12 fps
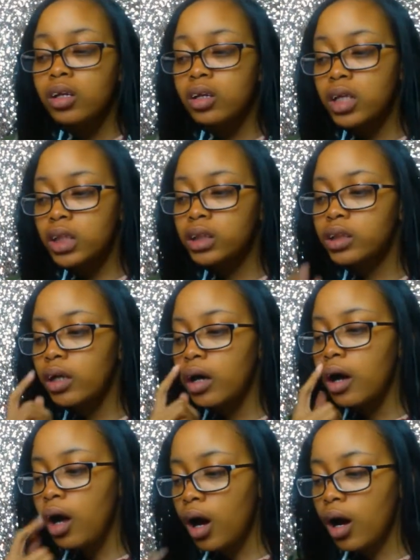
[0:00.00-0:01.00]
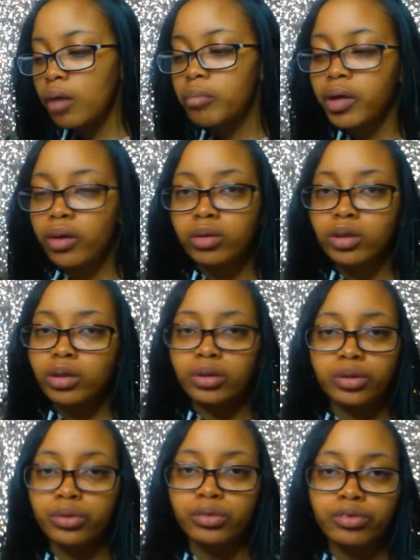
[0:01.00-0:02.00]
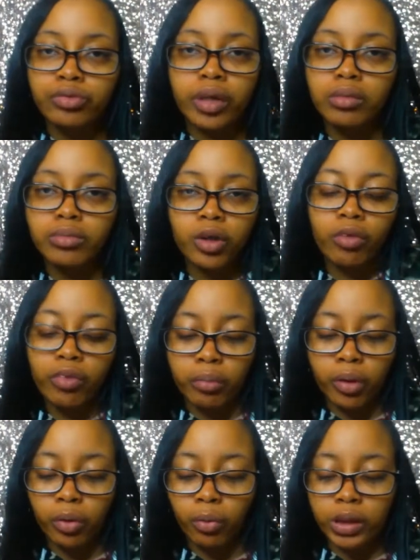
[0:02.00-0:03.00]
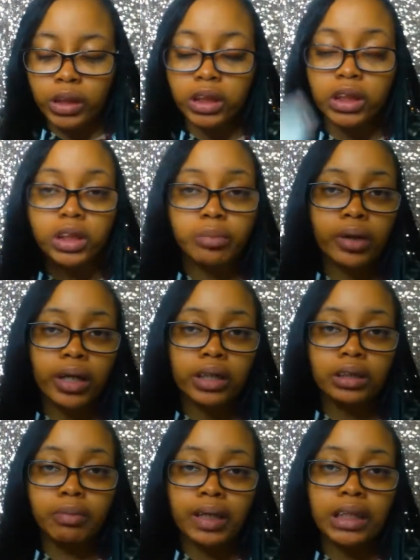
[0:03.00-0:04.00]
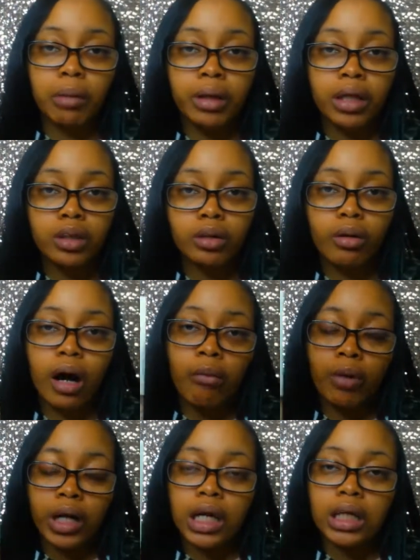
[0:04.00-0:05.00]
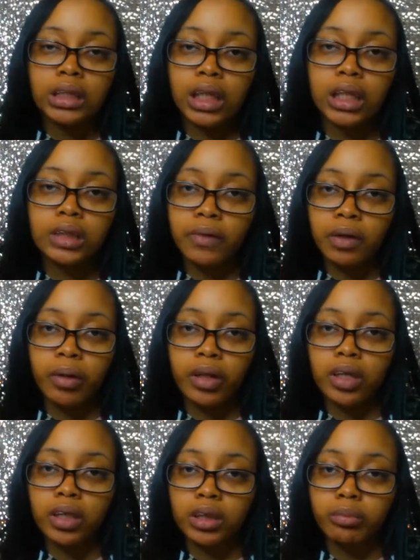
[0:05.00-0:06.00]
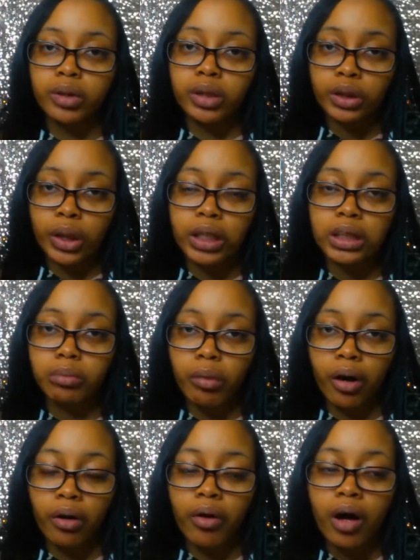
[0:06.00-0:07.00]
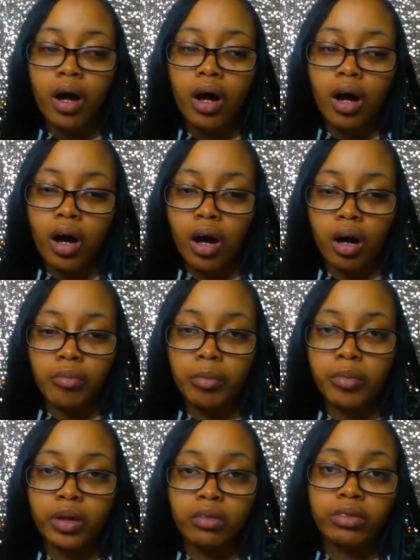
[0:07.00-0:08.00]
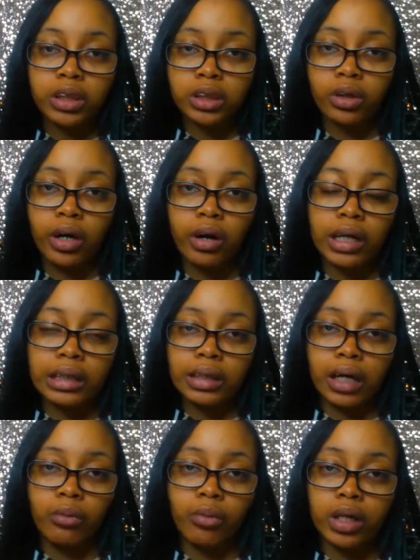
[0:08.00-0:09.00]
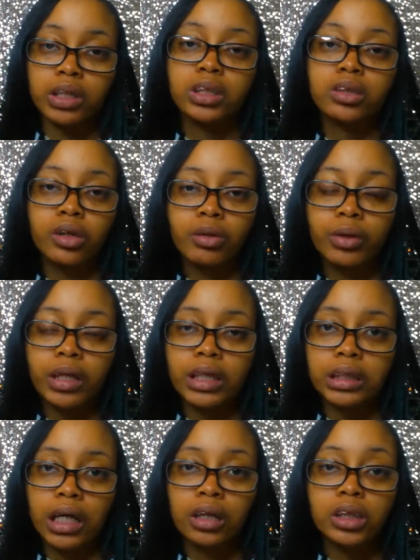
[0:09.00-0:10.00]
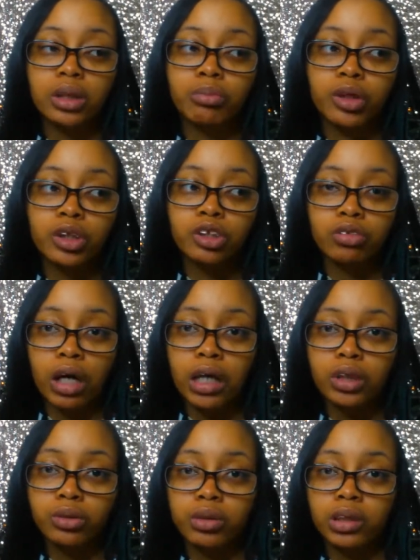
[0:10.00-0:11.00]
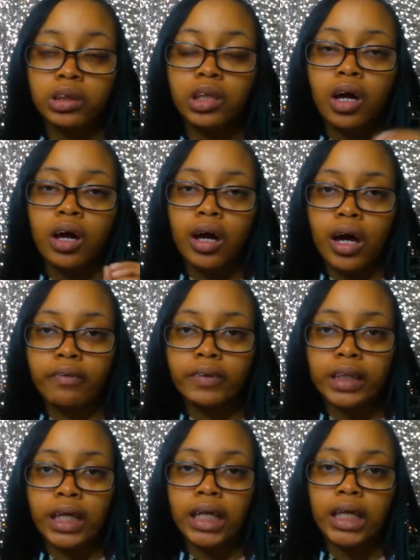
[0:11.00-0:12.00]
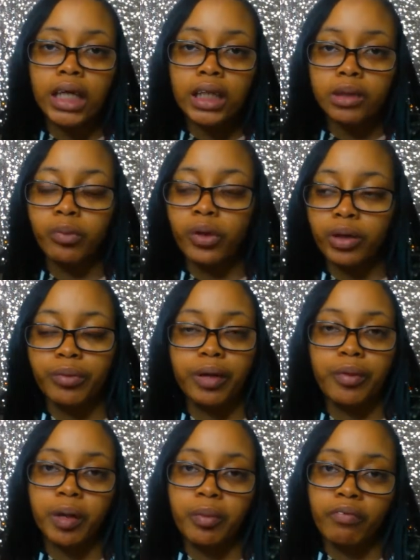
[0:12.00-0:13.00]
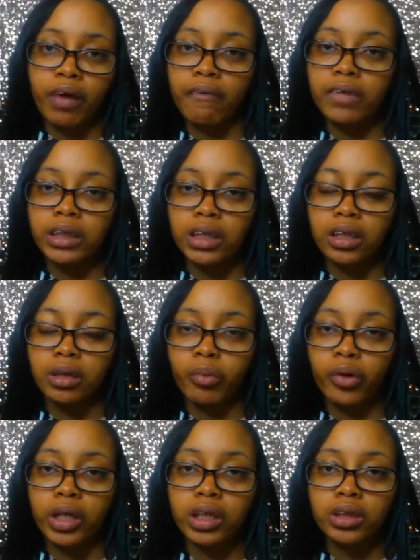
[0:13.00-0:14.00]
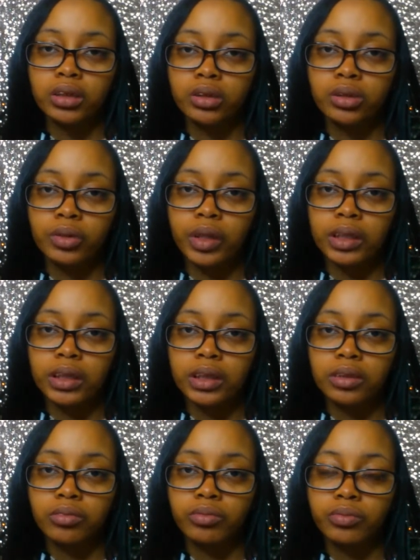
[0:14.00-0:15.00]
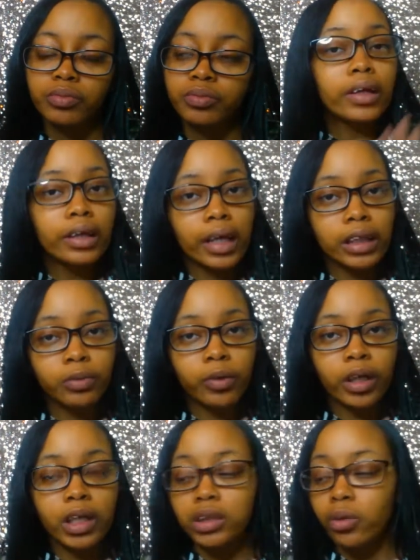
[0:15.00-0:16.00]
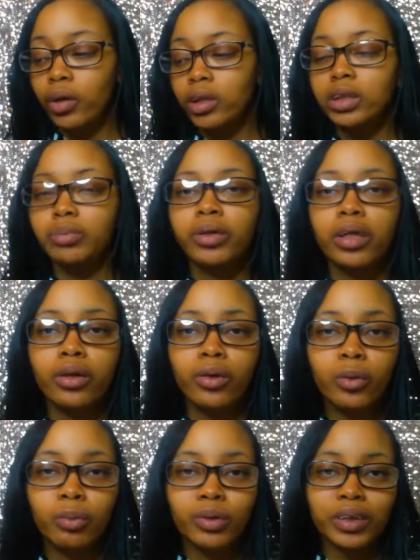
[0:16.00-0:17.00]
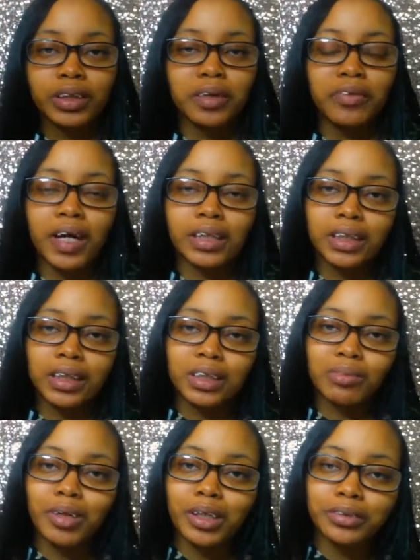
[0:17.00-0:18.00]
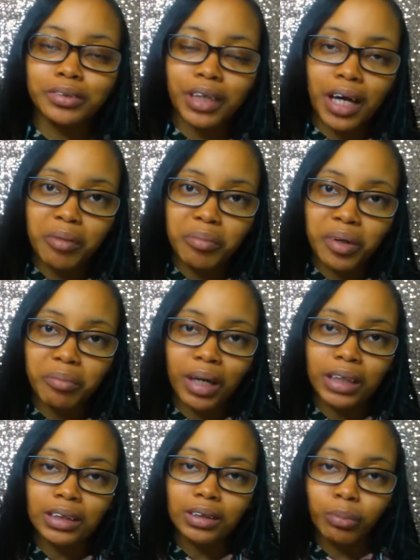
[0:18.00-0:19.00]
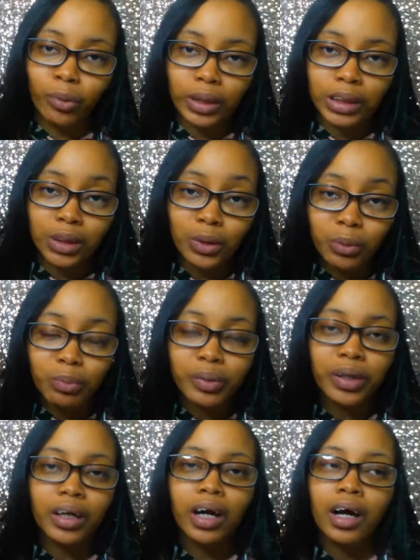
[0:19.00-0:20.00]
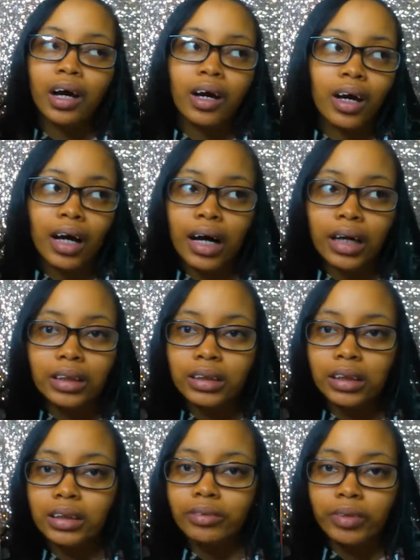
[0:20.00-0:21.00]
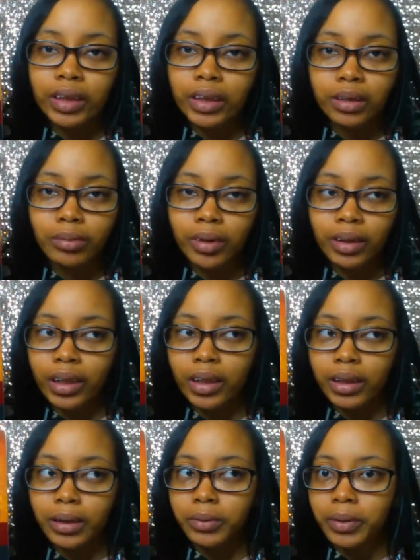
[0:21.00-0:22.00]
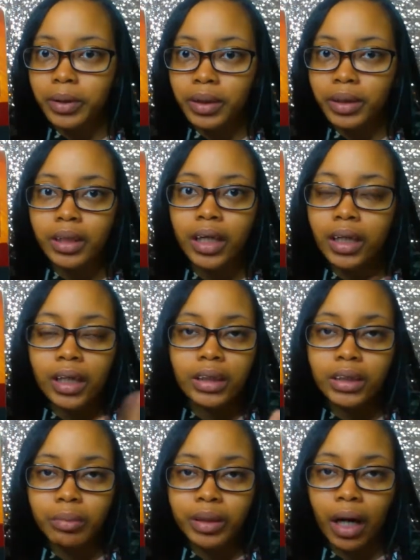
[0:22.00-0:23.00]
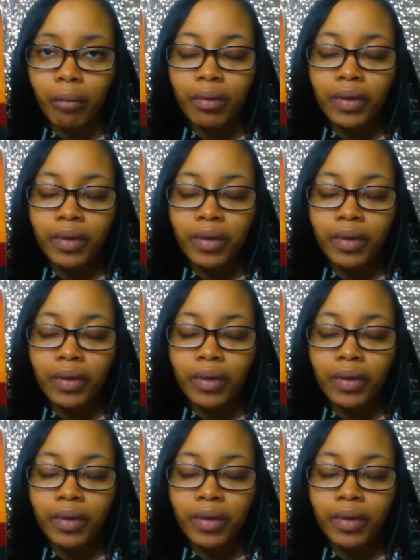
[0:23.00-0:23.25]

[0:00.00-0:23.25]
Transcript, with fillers: list, um, and those are the two from November, which is She Prays by Debbie Lindell. I want to get into this for the month of December, starting tomorrow. Um, I'm gonna restart at day one. It's a thirty-one day challenge, so I'm gonna try to do this every day in the morning when I wake up at five fifteen in the morning. Do this. The next one is going to be The Hooper's Evangelism Minister's Handbook by Deborah C. Hooper. I just need to finish this book. Like, it is what it is. It needs to be done